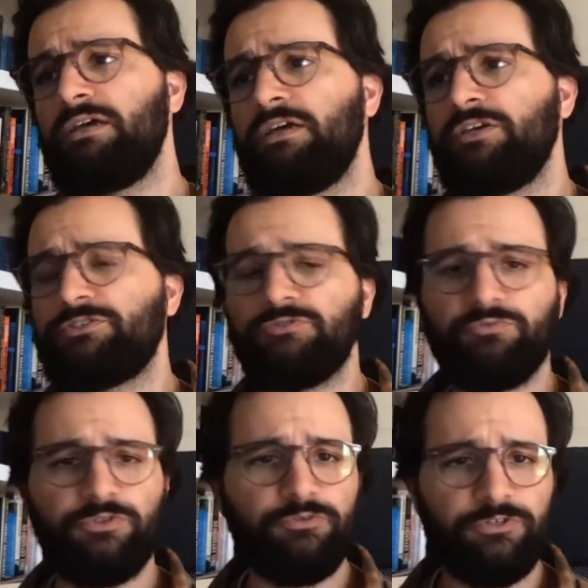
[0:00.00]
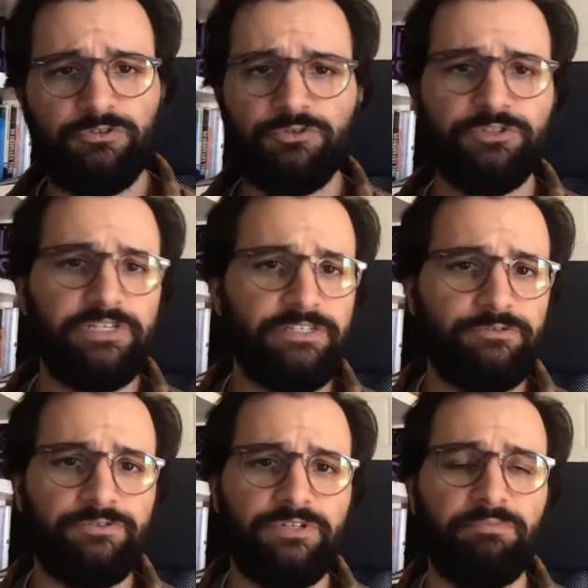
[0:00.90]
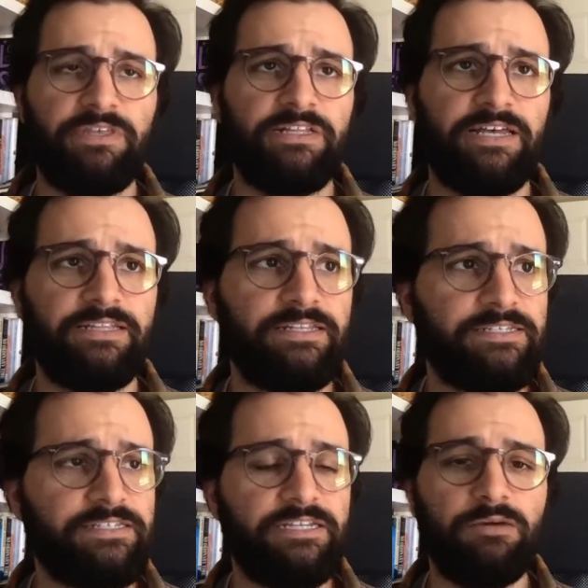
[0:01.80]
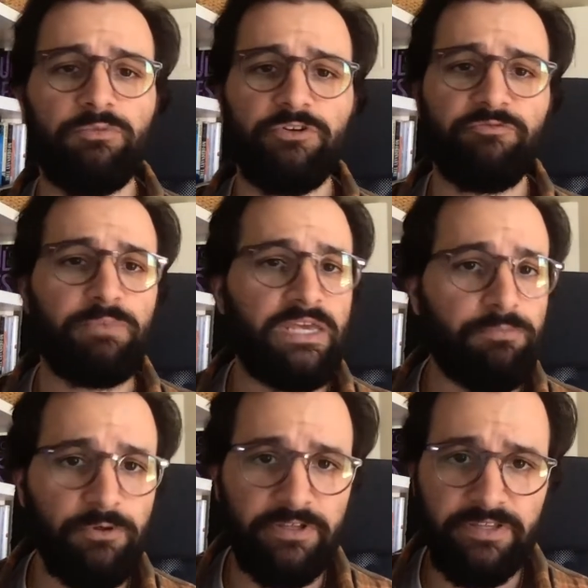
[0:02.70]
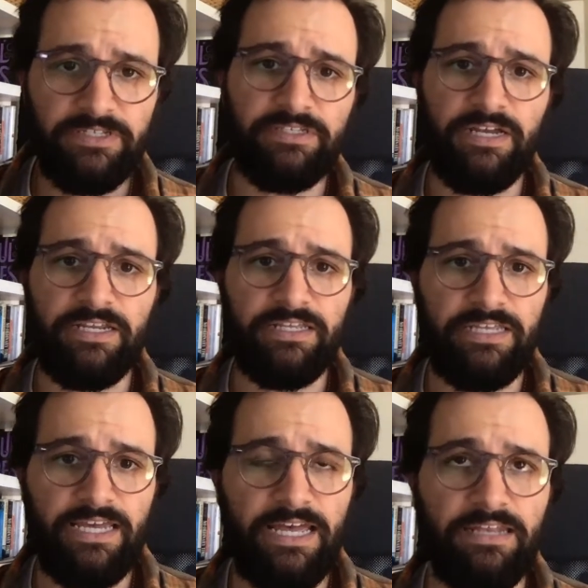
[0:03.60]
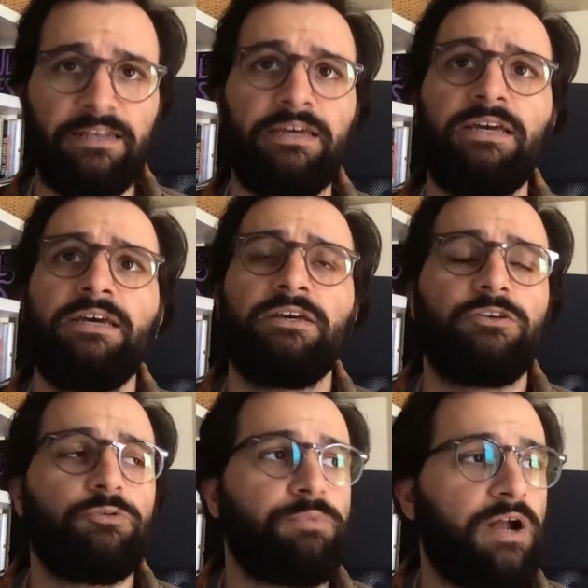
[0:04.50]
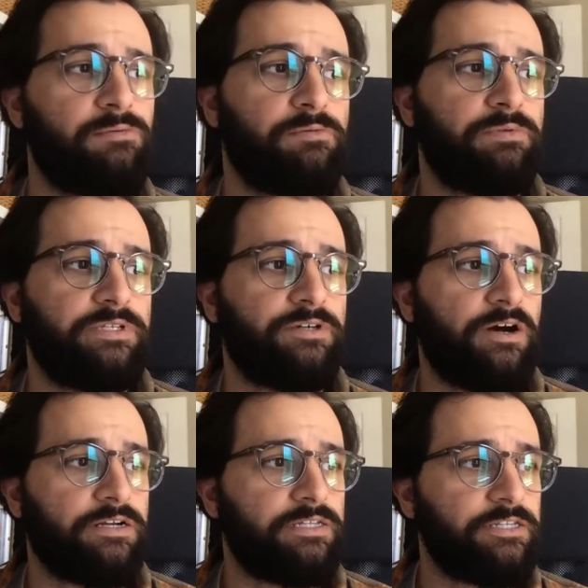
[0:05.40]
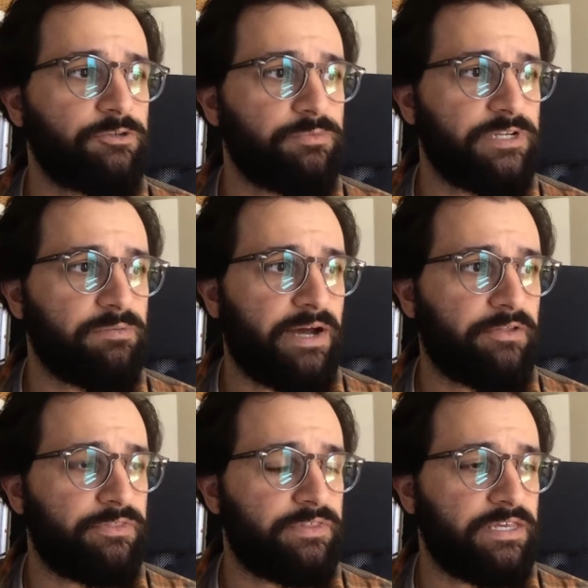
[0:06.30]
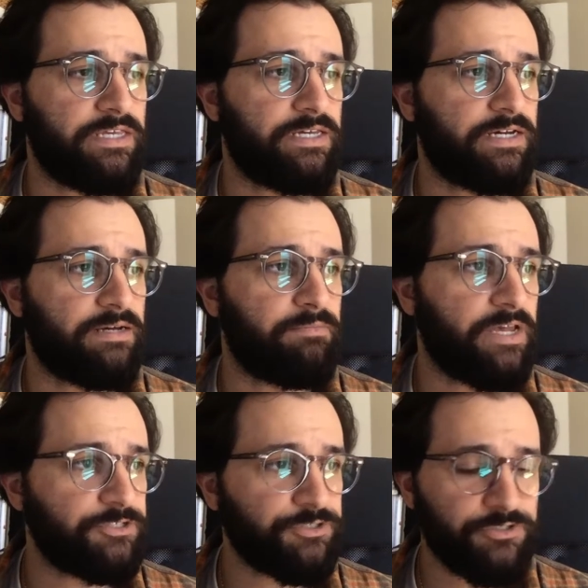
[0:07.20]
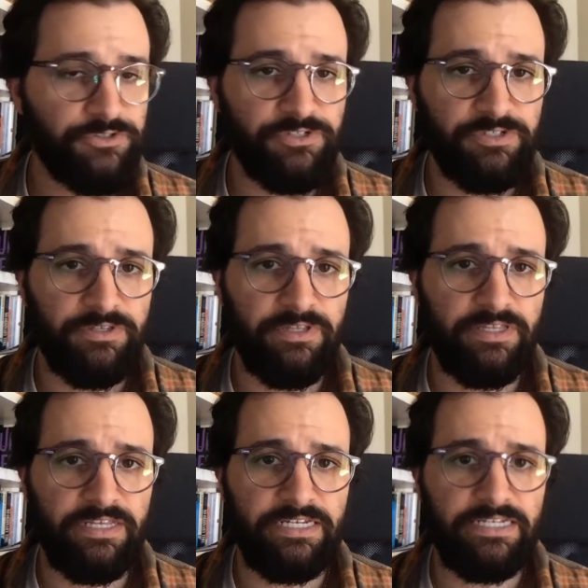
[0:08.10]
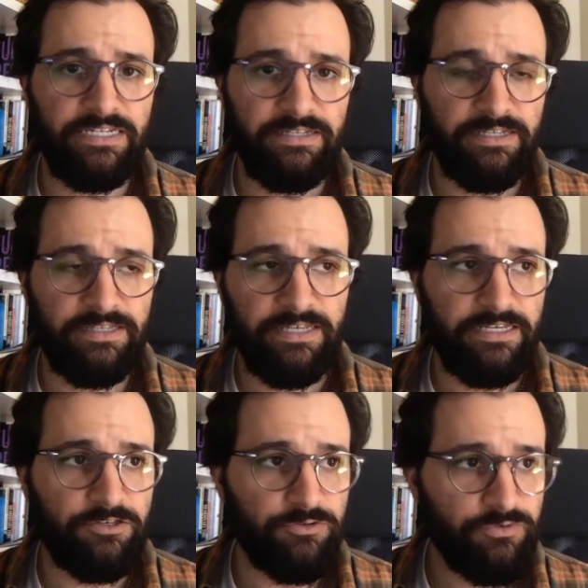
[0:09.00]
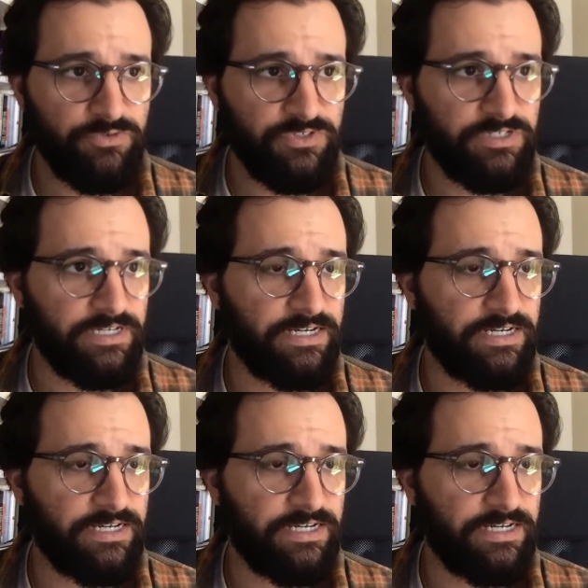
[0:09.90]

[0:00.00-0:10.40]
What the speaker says: So you'll usually do something like list the number of people in the study, the N. You'll probably talk a little bit about the measures that they used.